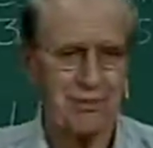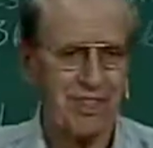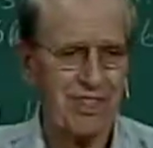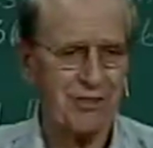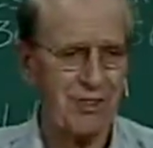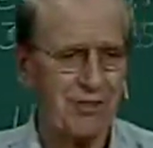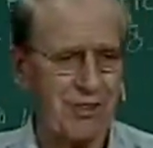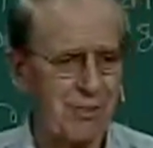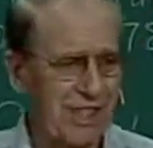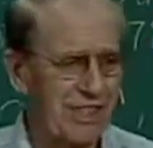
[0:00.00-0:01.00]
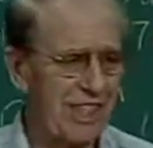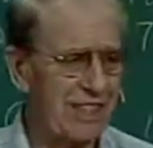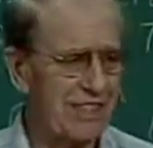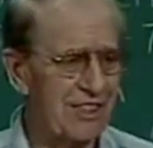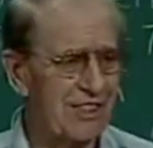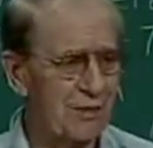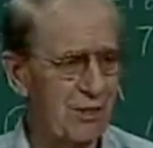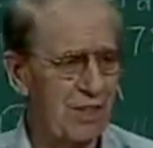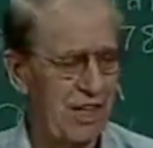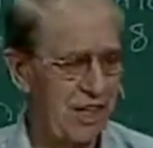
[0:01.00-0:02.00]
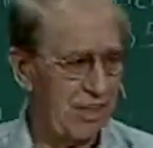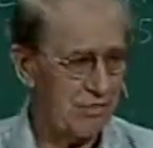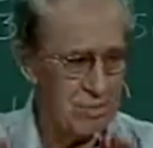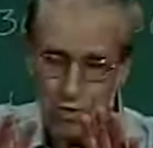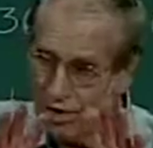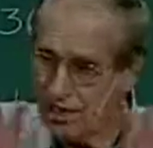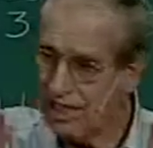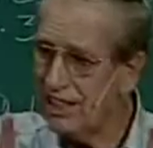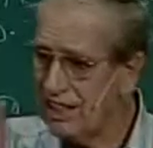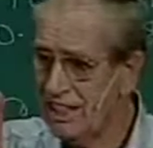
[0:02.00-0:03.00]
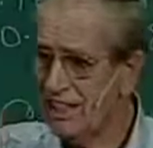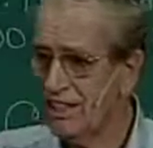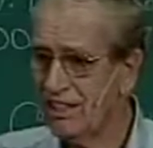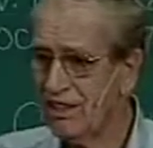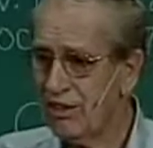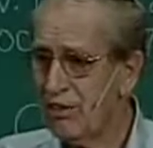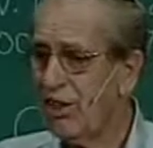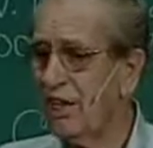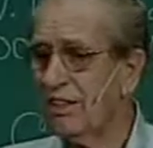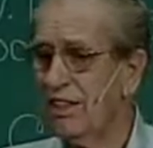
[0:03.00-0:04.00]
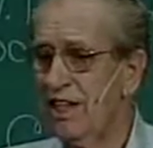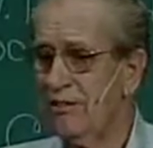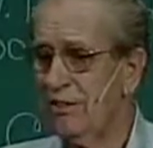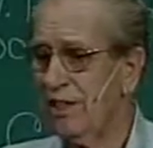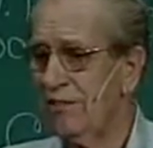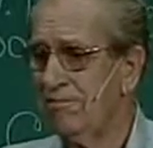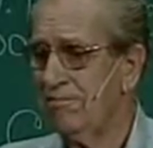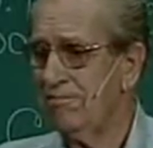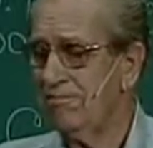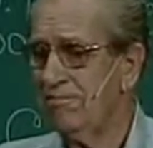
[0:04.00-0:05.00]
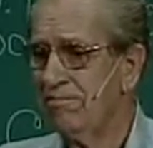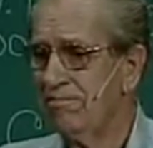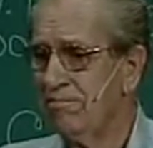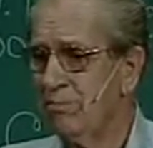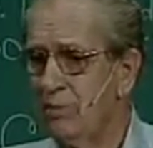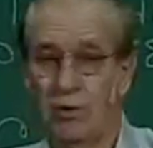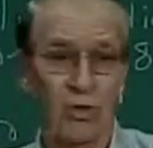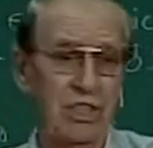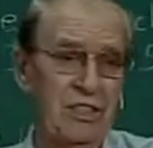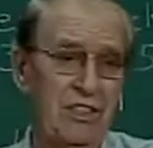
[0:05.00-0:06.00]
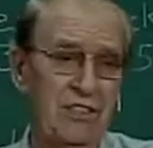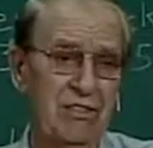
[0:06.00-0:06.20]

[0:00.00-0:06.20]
But anyway, we make necklaces. We have prettied the cross, haven't we? But was it?